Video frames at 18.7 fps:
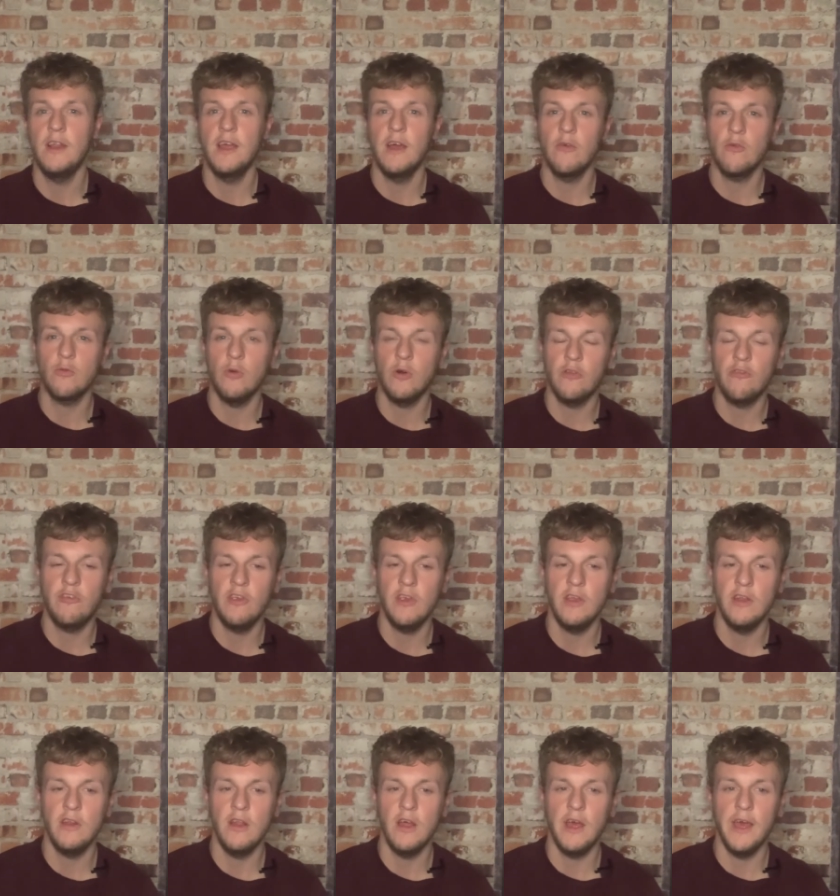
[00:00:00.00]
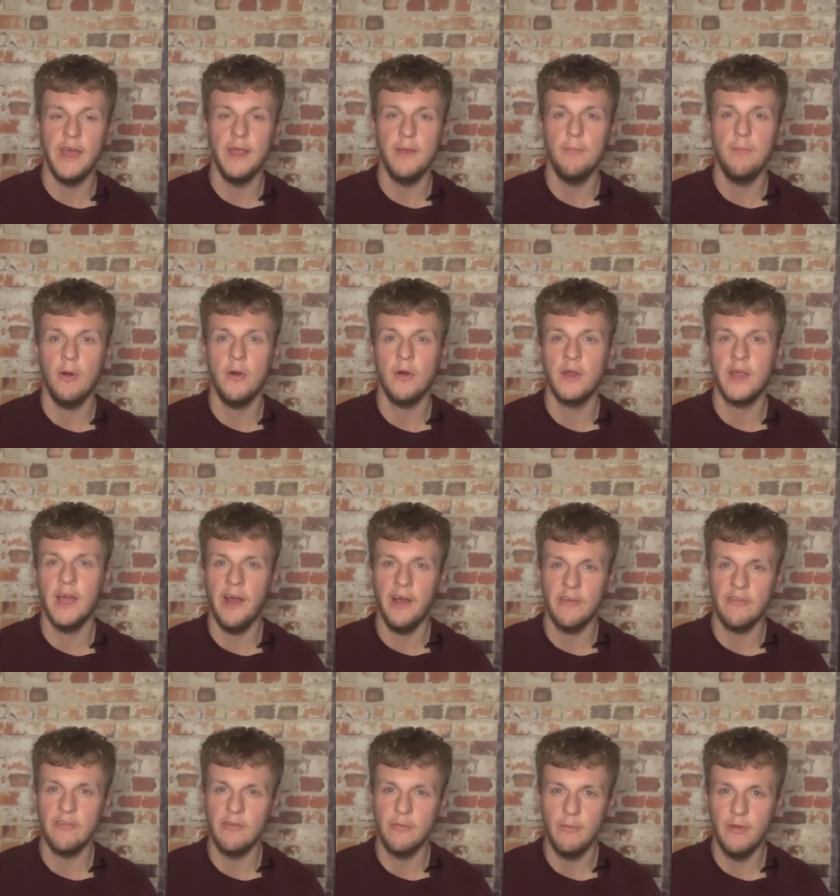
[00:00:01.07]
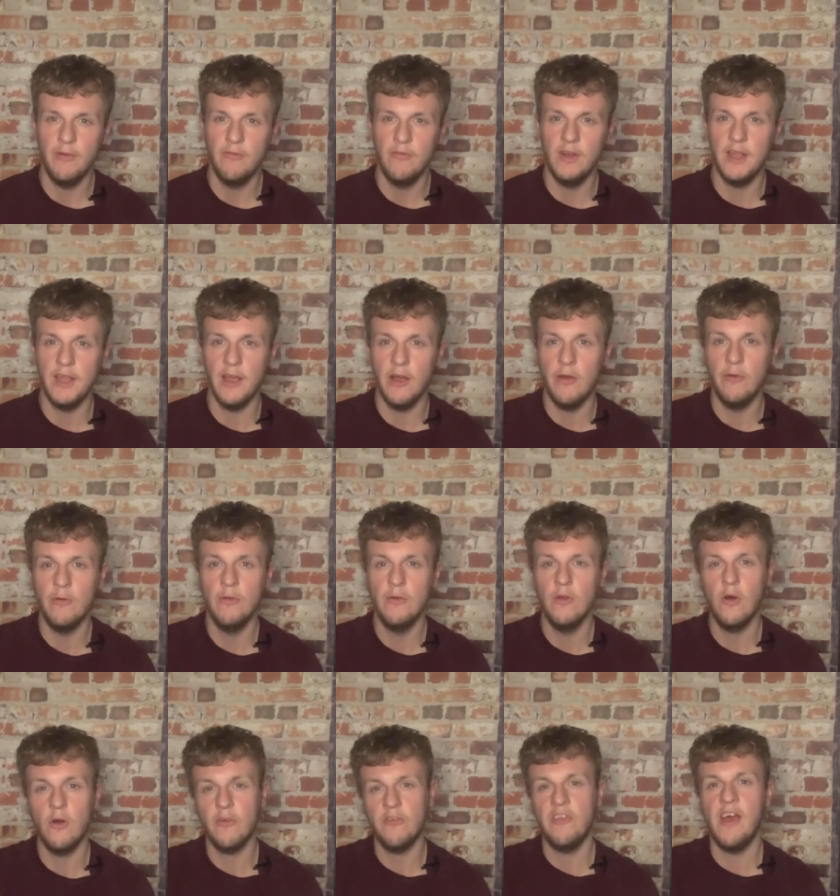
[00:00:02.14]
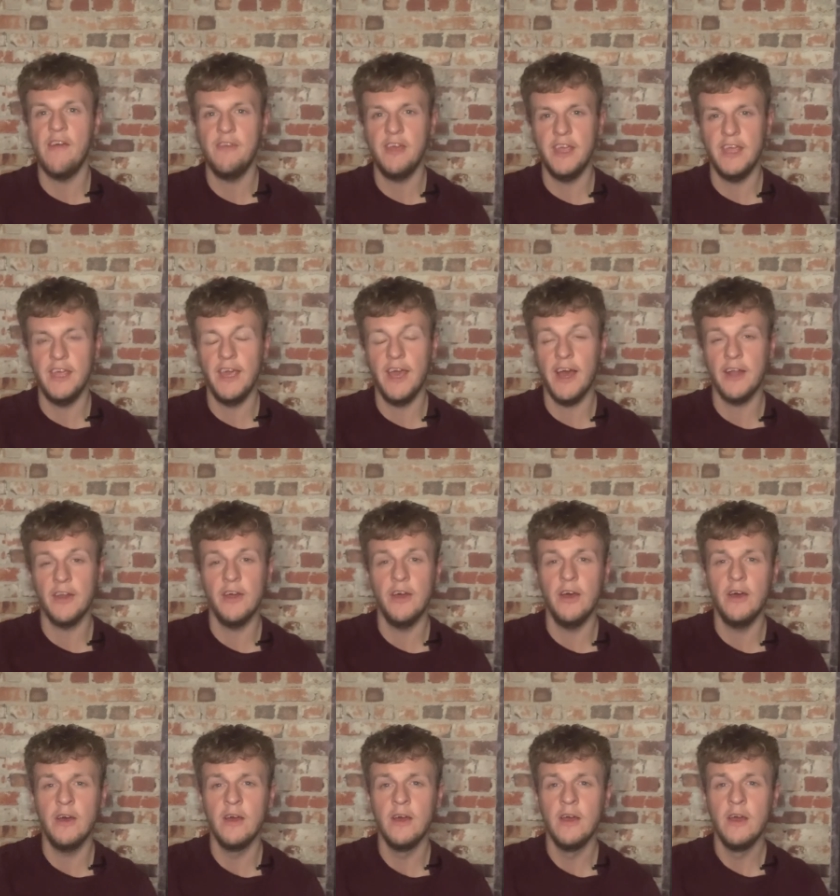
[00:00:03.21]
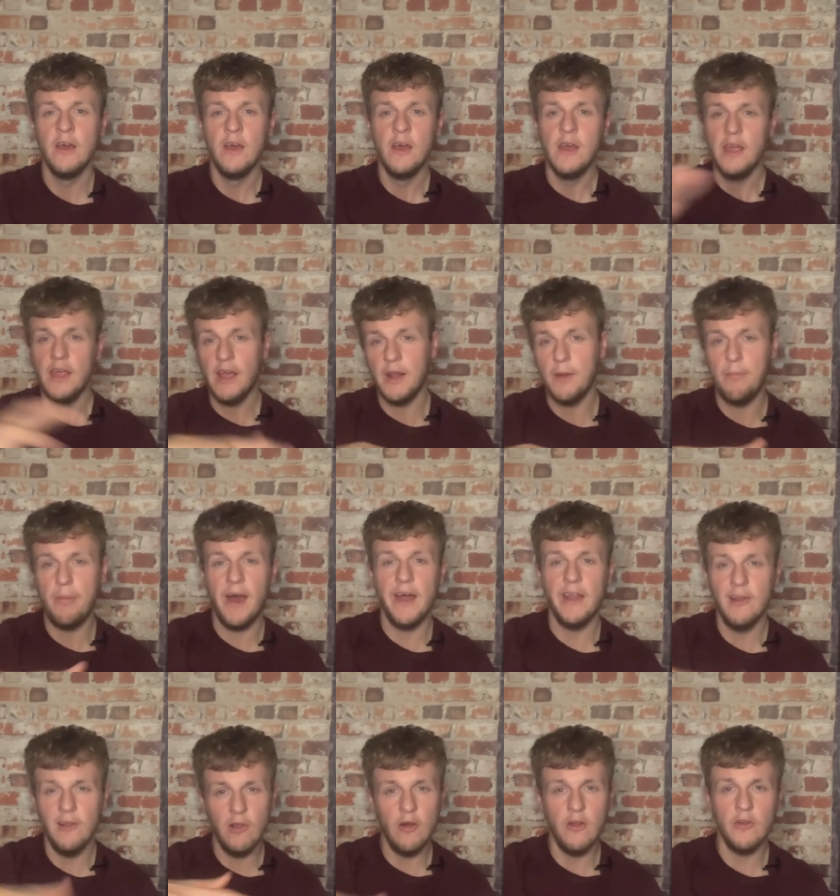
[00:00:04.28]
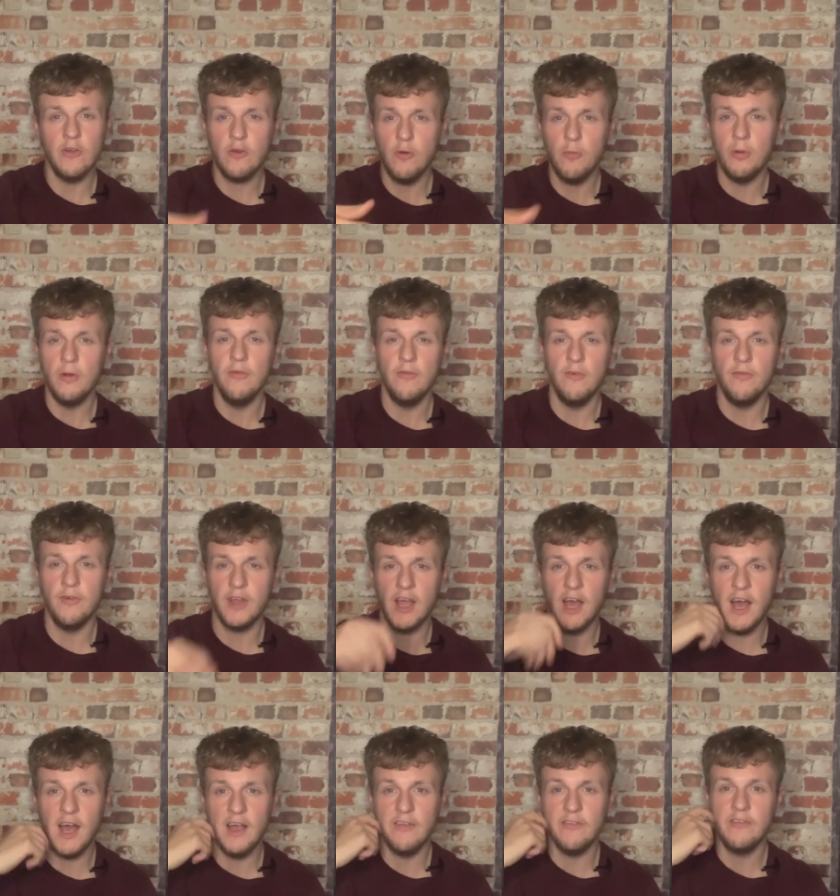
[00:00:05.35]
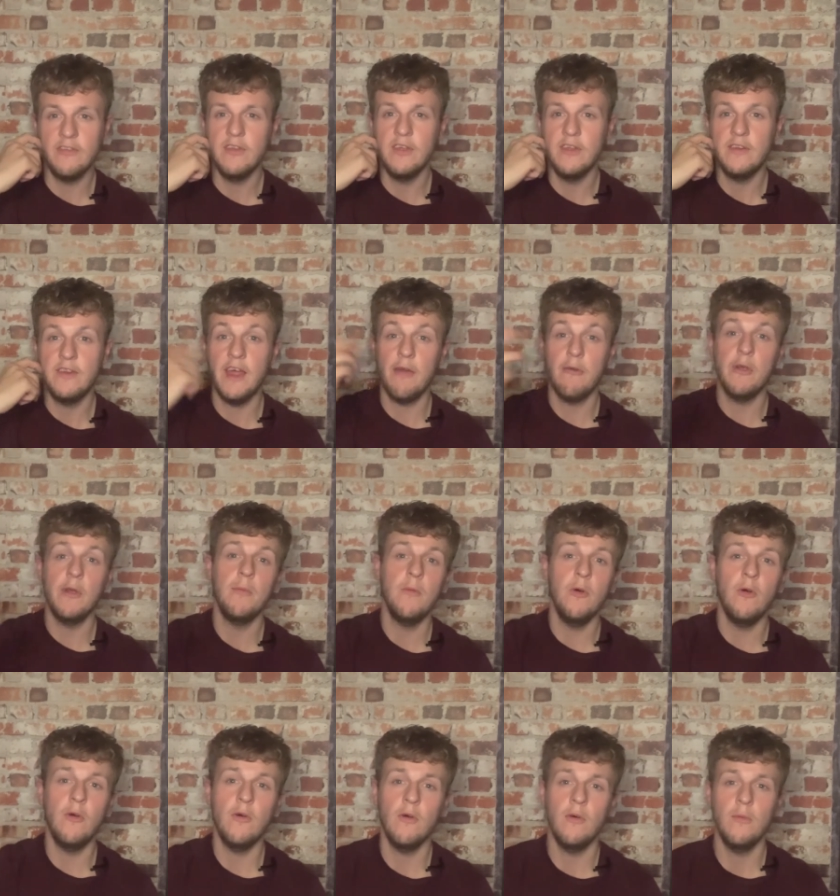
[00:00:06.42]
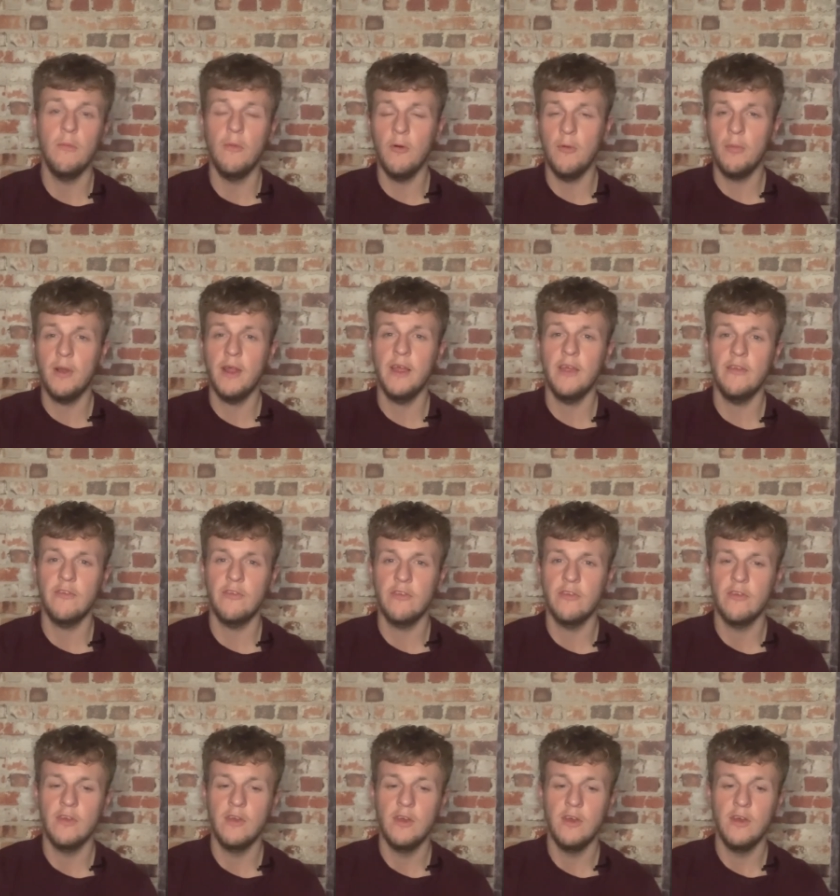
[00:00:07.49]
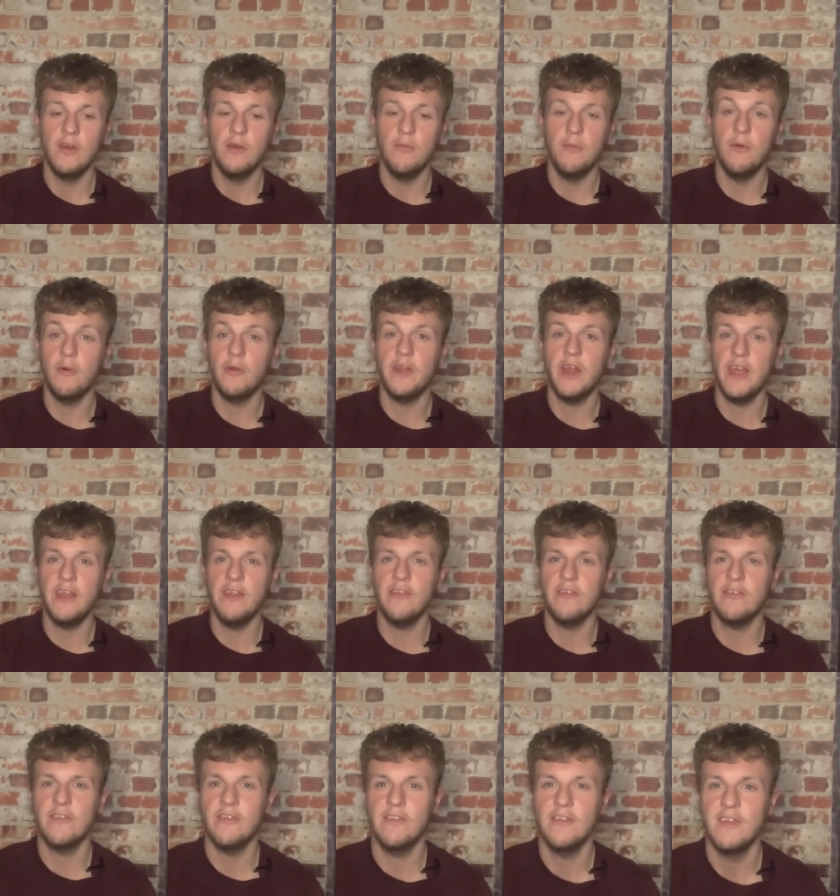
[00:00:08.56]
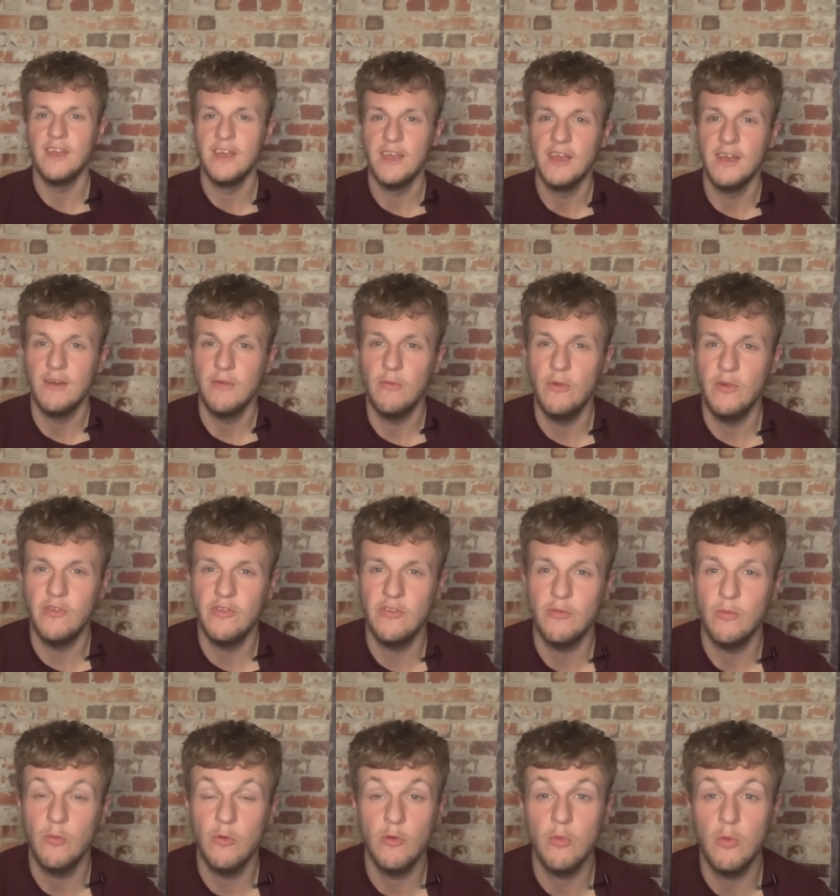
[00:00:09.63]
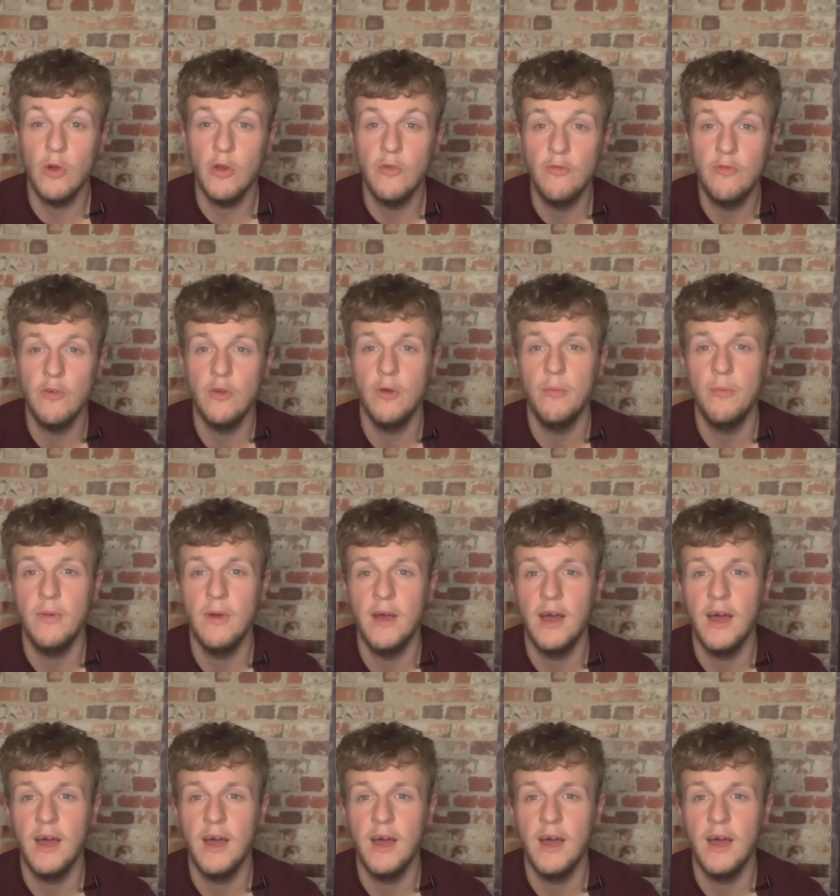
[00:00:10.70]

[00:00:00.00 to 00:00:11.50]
I was watching a podcast with Leo Longevity. He had a he had a panel on a couple of other guys, Derek more more plates, more dates was was one of them.